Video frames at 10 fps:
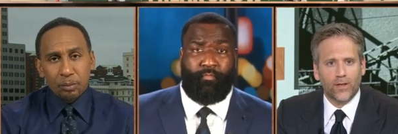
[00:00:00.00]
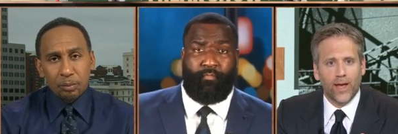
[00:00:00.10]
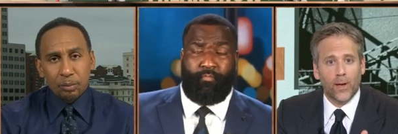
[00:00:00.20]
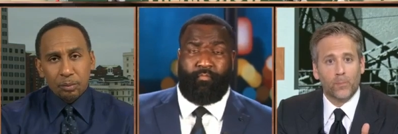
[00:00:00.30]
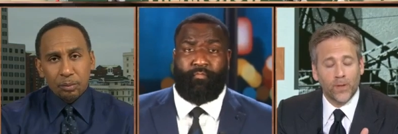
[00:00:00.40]

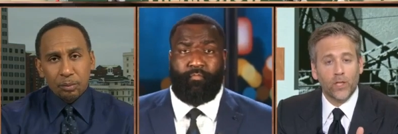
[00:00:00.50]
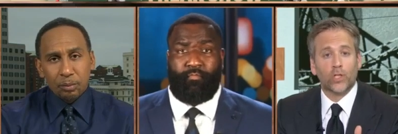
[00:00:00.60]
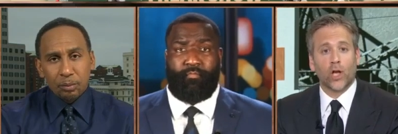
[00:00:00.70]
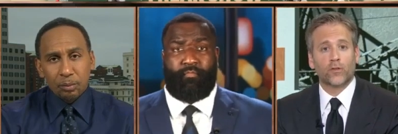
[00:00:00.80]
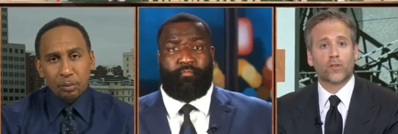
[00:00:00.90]
Speaker 1: can't be
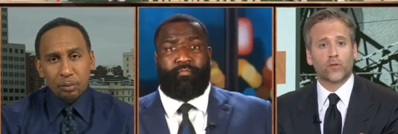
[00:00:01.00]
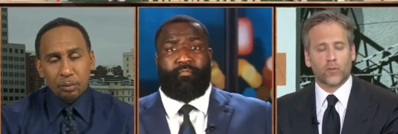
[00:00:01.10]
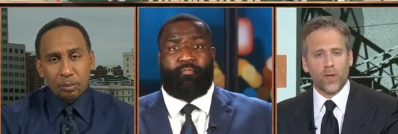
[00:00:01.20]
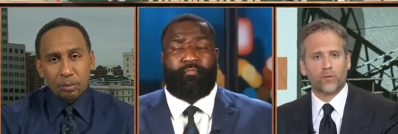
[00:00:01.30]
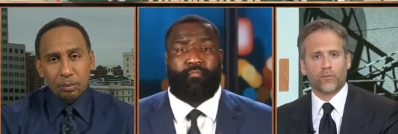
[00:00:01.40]
just
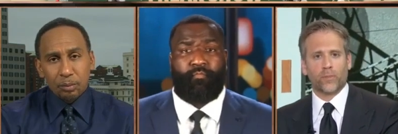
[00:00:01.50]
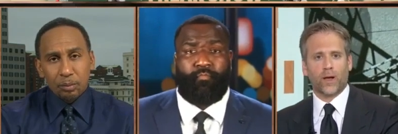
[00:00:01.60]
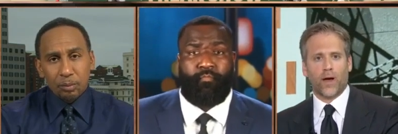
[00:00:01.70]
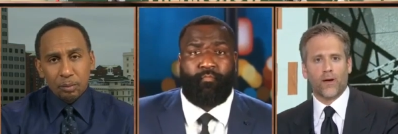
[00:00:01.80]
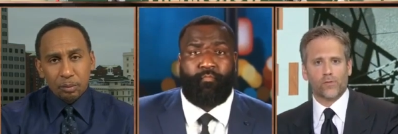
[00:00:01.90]
dismissed from
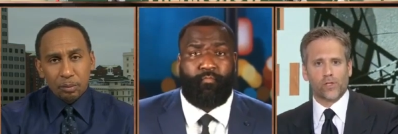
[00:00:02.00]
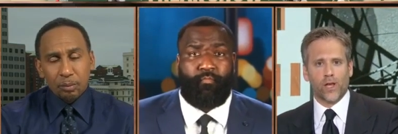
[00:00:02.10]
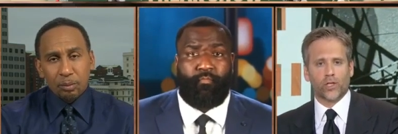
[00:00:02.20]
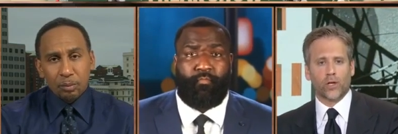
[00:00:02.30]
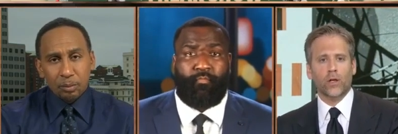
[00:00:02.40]
the
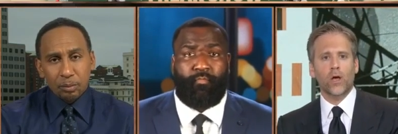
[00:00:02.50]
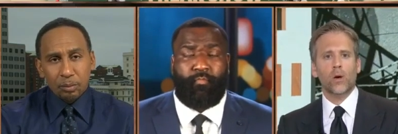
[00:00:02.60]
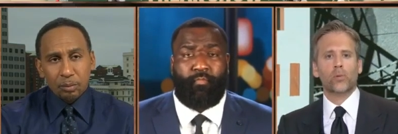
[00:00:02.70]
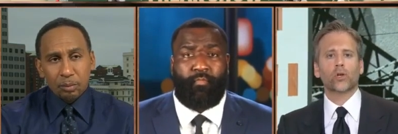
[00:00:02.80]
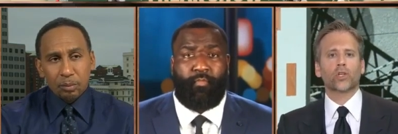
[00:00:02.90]
conversation.
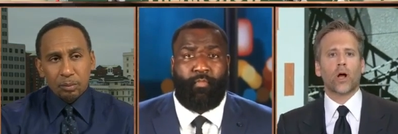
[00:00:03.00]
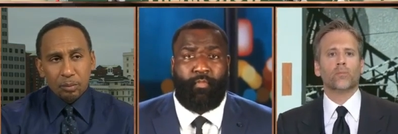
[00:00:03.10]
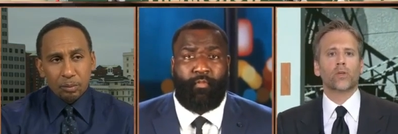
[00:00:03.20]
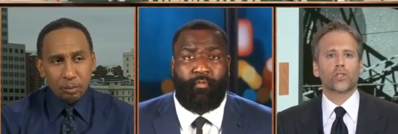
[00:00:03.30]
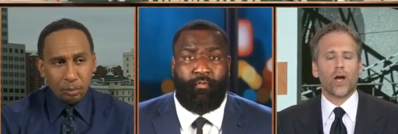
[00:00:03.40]
Push
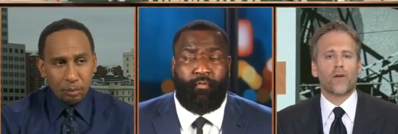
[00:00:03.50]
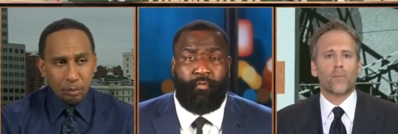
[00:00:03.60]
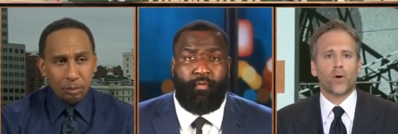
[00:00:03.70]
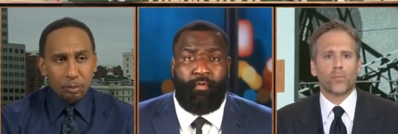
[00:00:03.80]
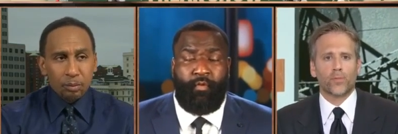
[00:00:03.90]
come to shove, I
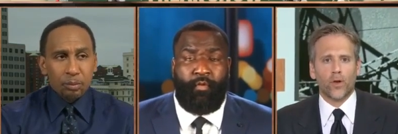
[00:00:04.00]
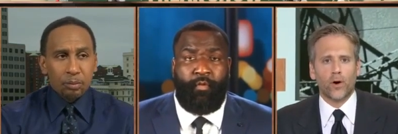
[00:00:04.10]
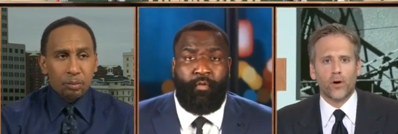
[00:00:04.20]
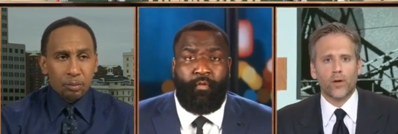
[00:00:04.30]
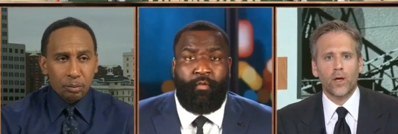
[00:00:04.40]
put him
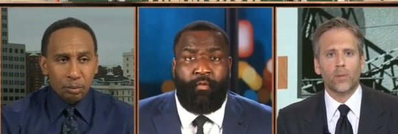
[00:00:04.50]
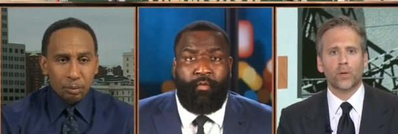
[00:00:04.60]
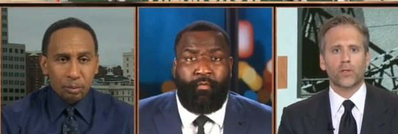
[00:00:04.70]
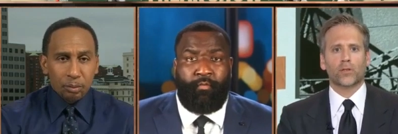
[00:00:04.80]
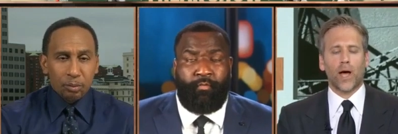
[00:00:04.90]
third,
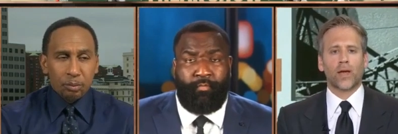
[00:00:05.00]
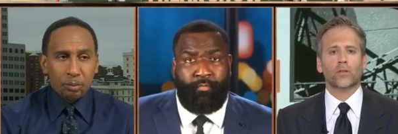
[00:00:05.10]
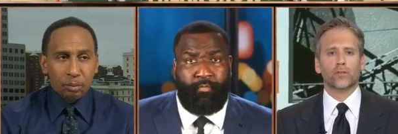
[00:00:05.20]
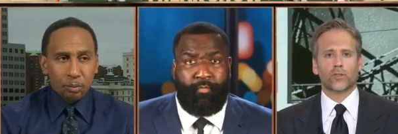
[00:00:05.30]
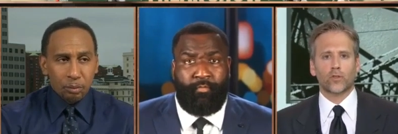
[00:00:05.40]
but the
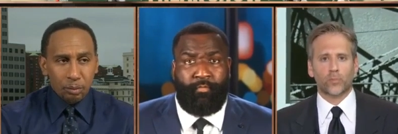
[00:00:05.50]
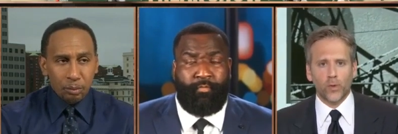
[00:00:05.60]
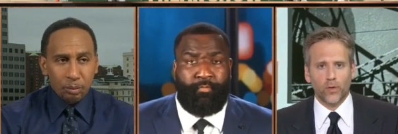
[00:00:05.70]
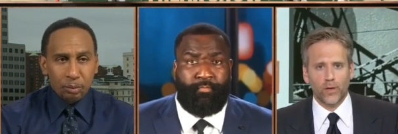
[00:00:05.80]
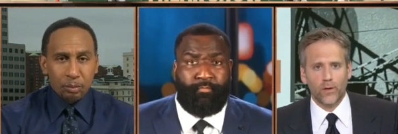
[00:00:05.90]
title is
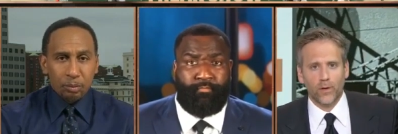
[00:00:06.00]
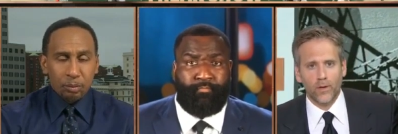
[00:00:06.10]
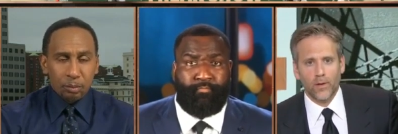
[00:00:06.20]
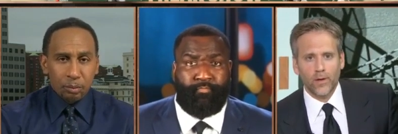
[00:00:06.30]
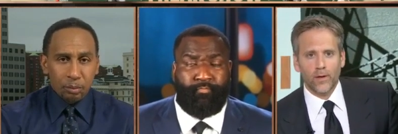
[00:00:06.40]
disputed.
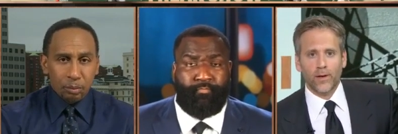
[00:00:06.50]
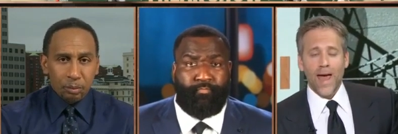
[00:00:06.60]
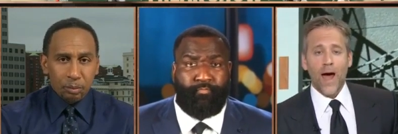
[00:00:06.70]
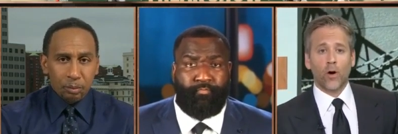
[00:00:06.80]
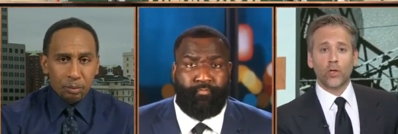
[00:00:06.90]

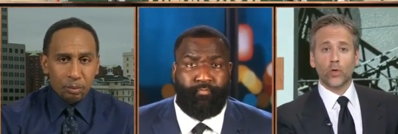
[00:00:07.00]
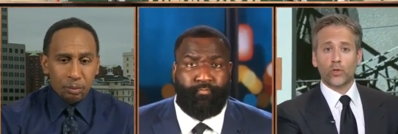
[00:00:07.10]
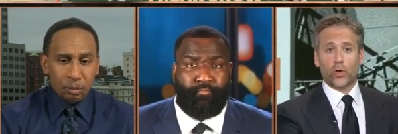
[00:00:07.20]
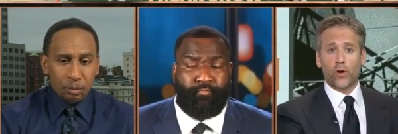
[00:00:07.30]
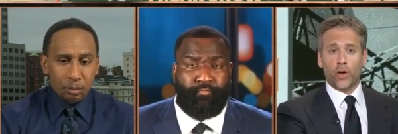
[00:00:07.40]
Now, are
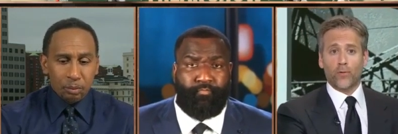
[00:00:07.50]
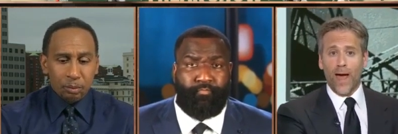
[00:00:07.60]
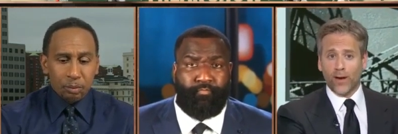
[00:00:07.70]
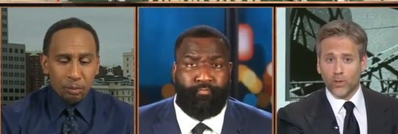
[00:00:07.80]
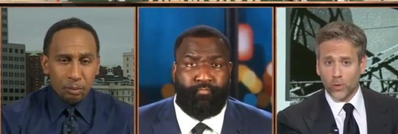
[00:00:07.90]
you turning
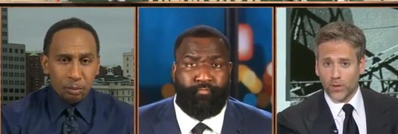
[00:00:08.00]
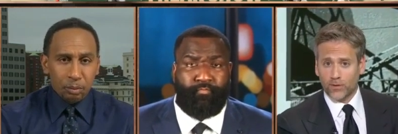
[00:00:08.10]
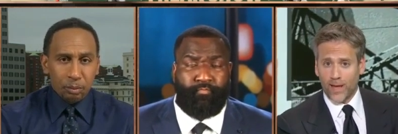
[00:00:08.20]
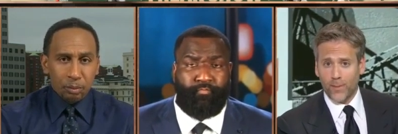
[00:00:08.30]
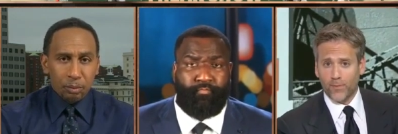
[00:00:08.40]
around and doing the
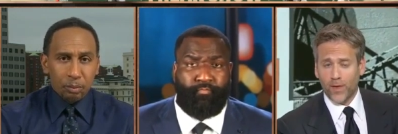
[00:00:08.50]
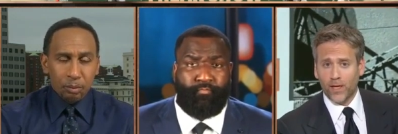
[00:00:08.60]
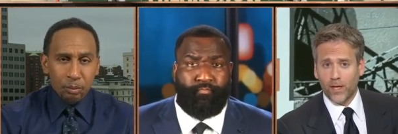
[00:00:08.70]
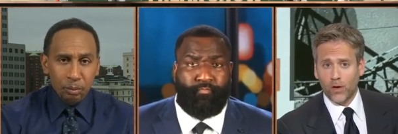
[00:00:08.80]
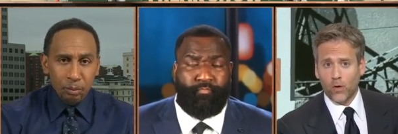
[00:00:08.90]
same thing
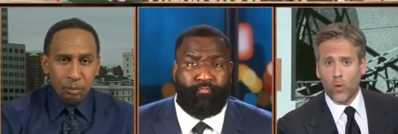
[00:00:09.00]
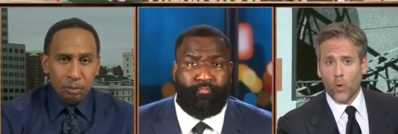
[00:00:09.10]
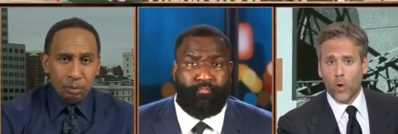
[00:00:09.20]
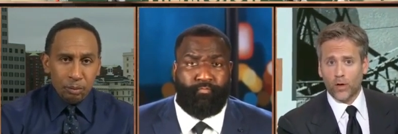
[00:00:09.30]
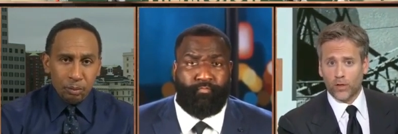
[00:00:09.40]
here,
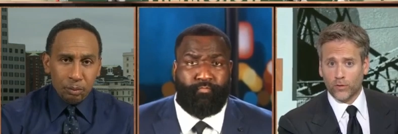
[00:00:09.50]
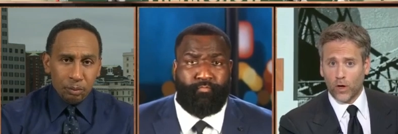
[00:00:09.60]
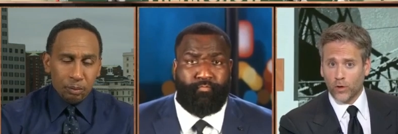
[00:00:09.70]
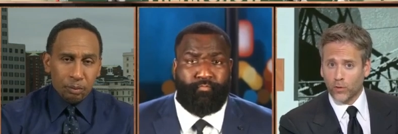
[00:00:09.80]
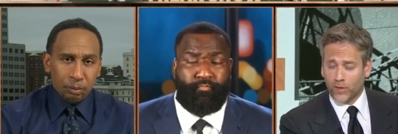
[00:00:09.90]
or because
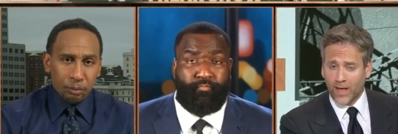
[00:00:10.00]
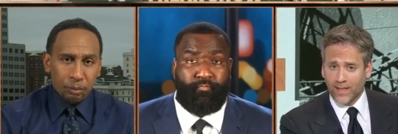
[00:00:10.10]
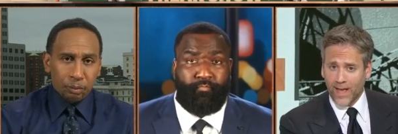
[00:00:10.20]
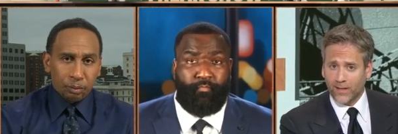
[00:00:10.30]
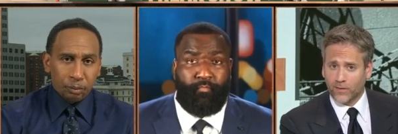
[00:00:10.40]
are you saying
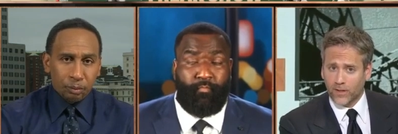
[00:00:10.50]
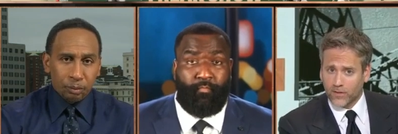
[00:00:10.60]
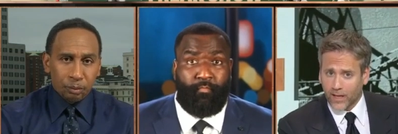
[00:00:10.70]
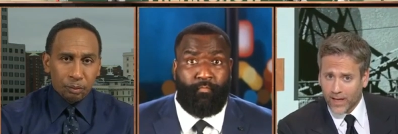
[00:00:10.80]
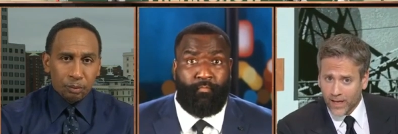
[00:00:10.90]
yes,
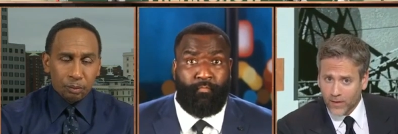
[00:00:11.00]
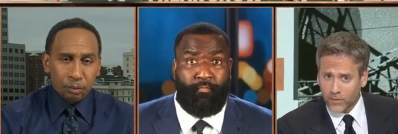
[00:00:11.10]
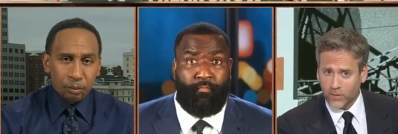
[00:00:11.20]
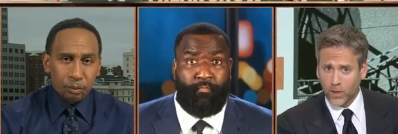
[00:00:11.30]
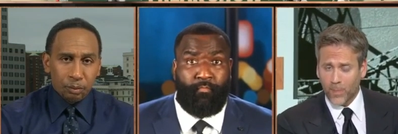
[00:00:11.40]
this
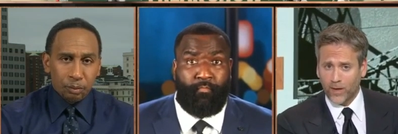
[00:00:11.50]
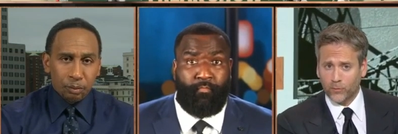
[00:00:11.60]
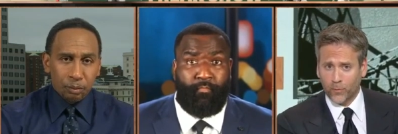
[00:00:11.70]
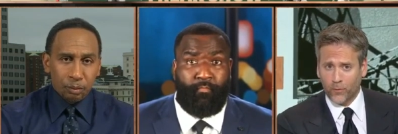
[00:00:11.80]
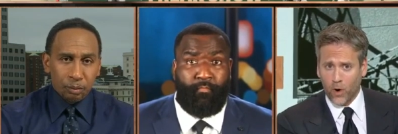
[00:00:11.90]
is the
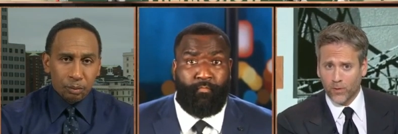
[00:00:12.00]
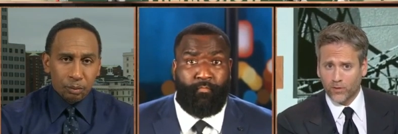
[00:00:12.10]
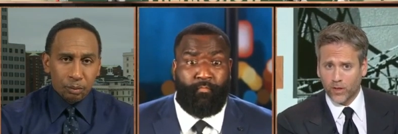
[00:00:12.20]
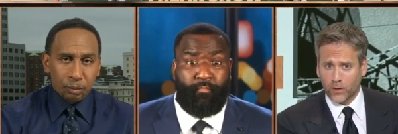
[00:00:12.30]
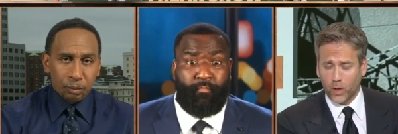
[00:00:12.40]
best
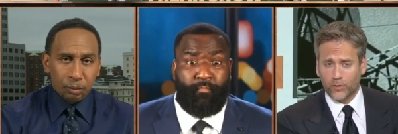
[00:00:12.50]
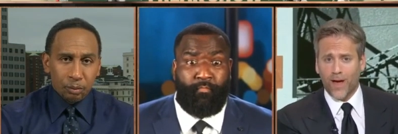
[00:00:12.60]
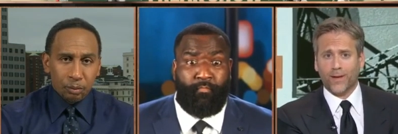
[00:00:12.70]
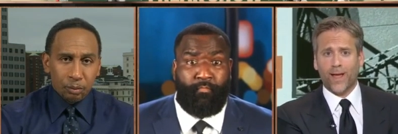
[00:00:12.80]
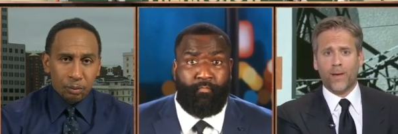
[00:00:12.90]
performance in a
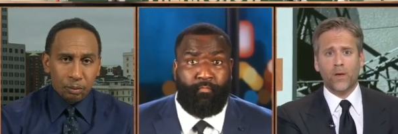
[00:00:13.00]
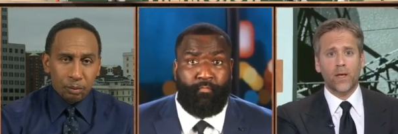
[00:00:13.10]
closeout game?